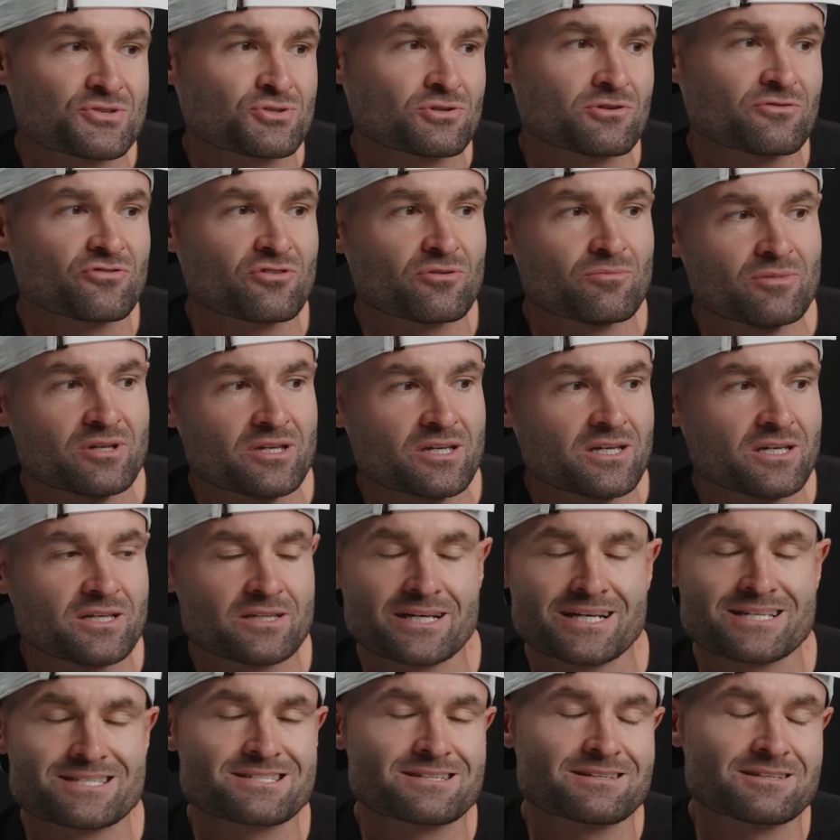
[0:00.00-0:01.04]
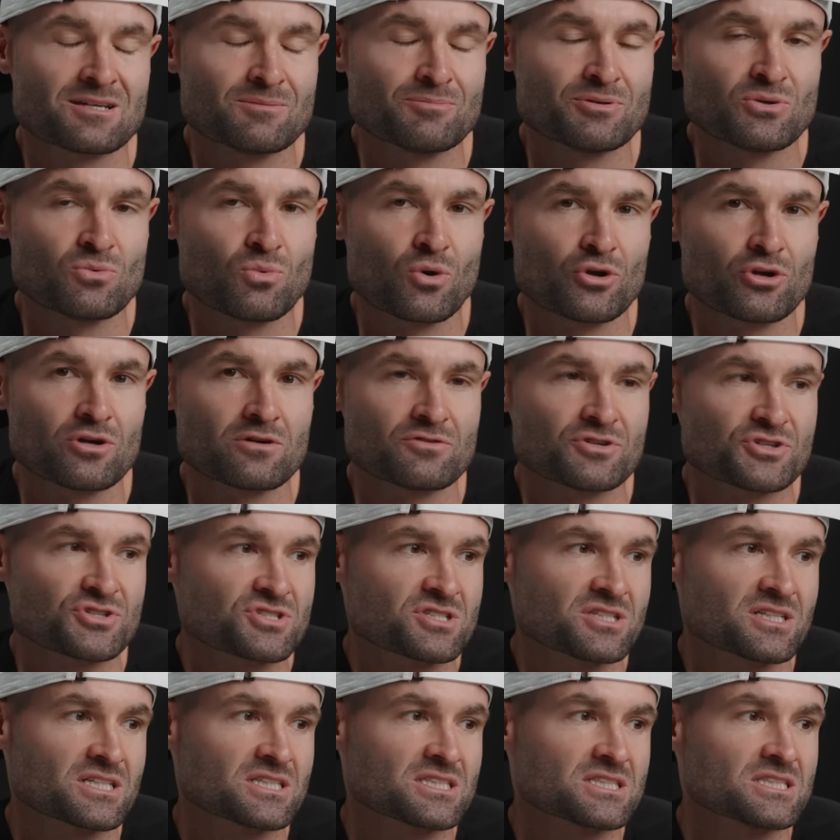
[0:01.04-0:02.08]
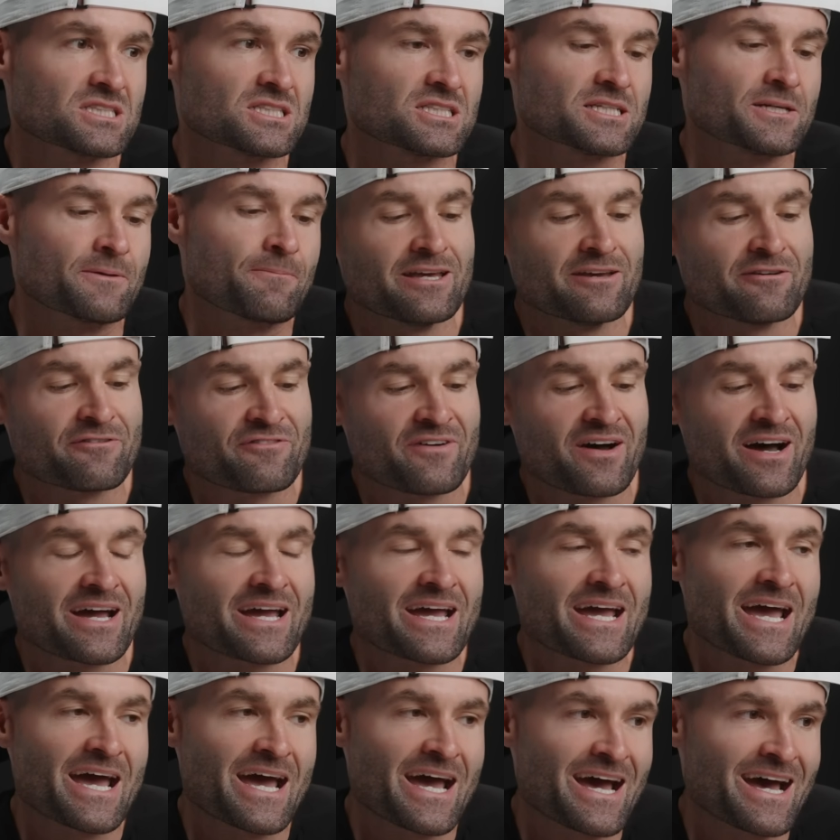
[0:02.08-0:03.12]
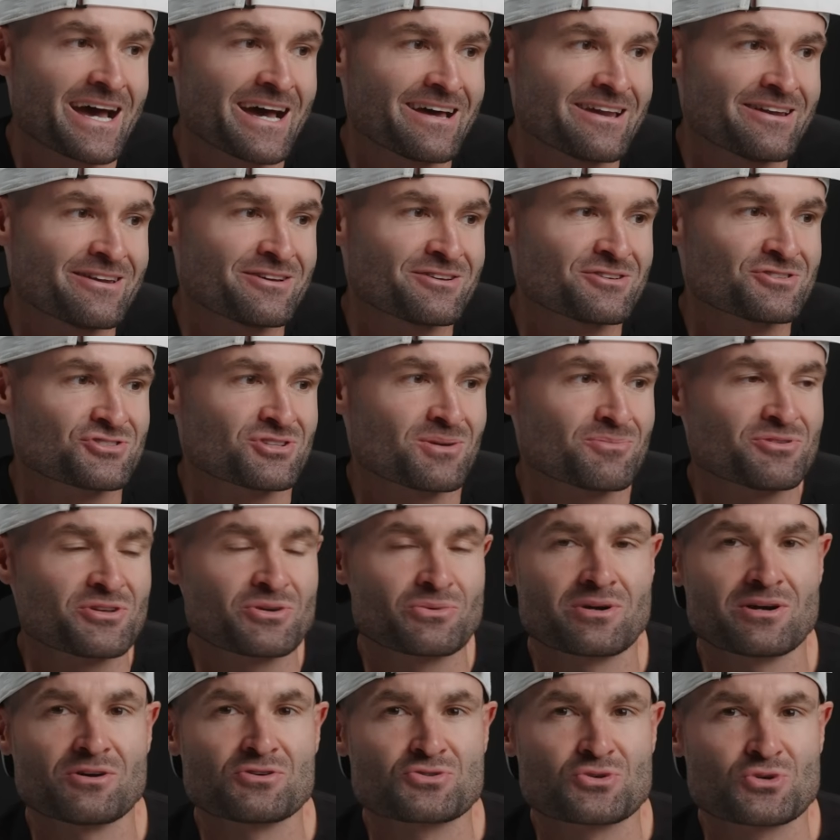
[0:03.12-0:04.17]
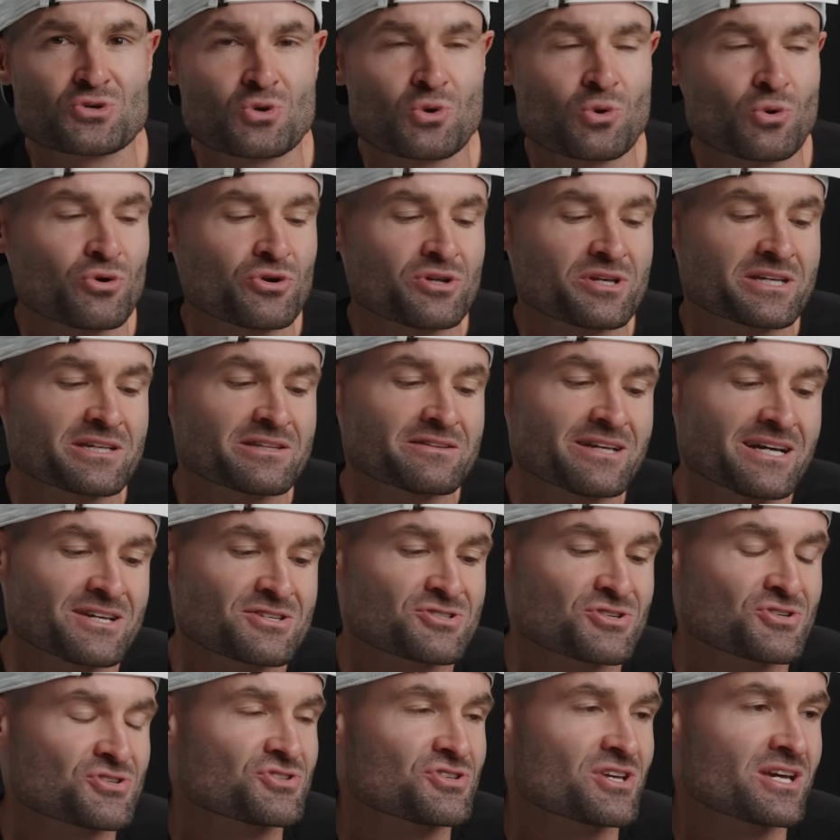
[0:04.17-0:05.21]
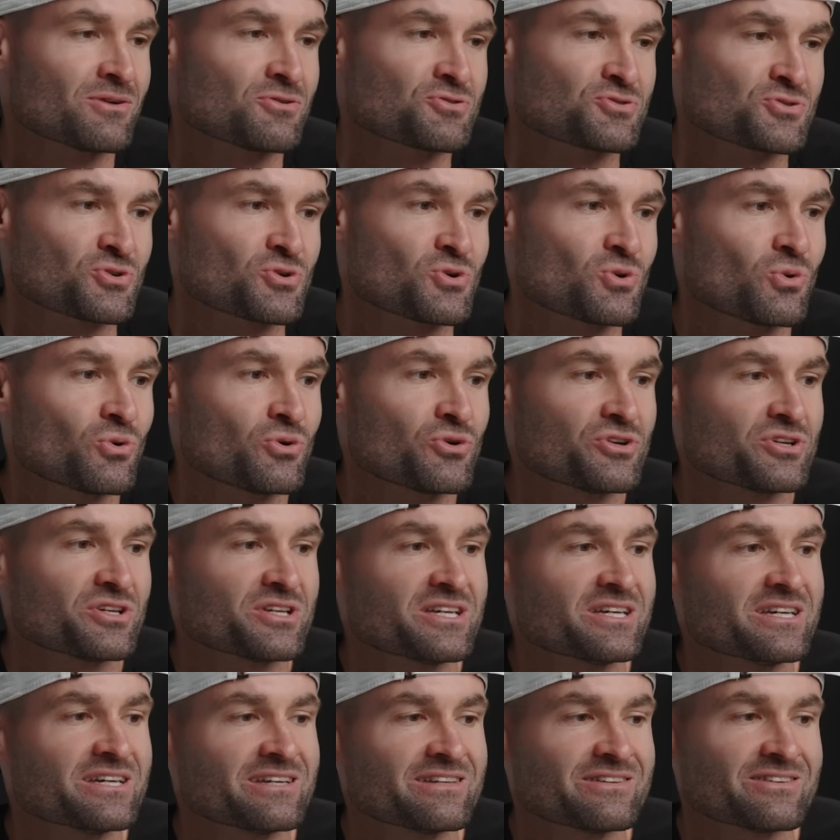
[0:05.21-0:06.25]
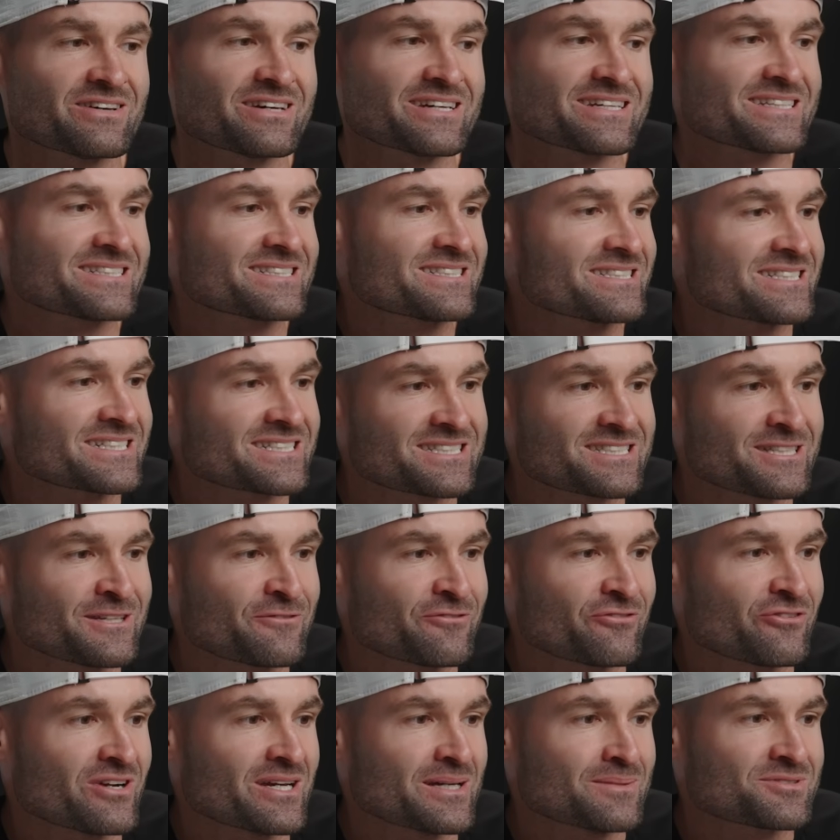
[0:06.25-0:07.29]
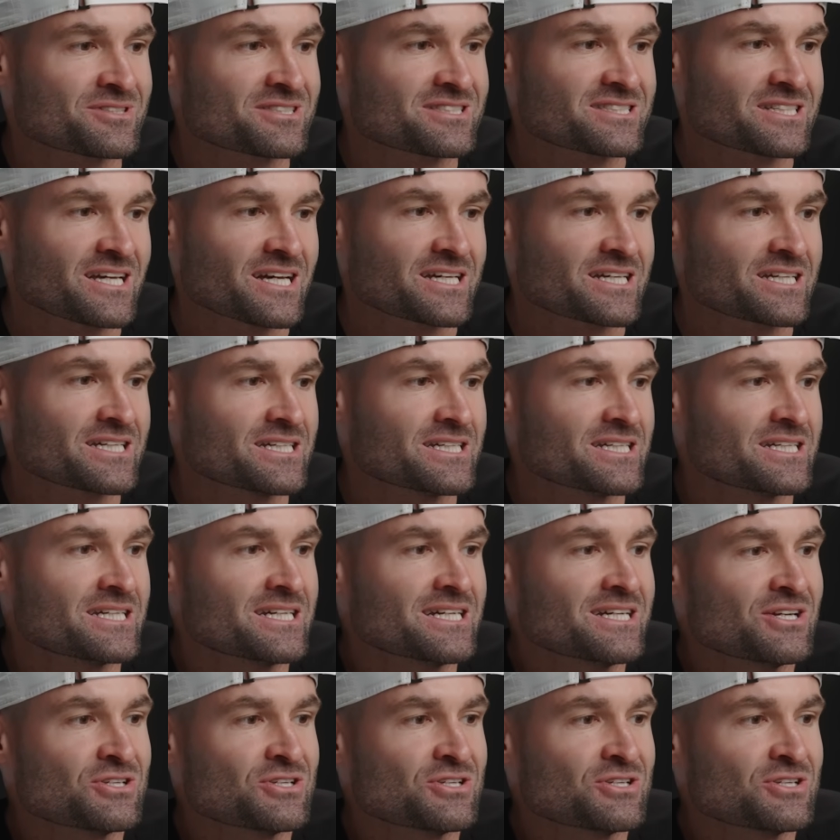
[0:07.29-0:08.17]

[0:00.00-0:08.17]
So for me, that's going to be 1/60. If I had something where I was recording, and let's just say I was recording in like 60 frames a second.